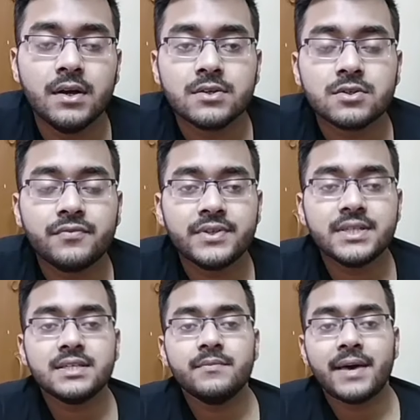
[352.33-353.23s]
So
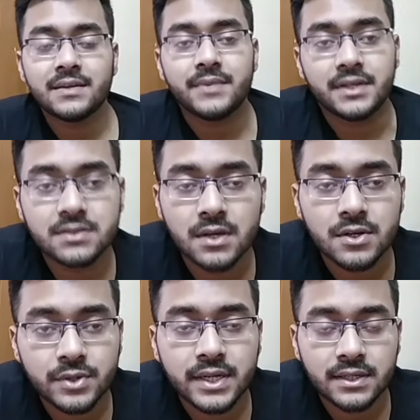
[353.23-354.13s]
physics and mathematics
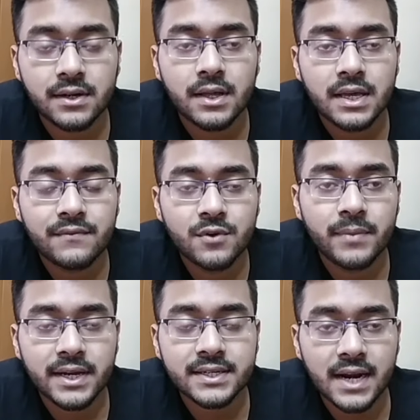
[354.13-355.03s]
together, if you
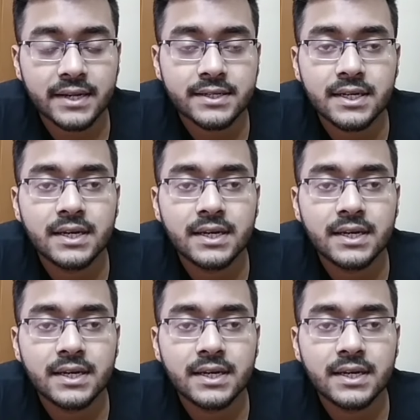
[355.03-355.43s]
make a target,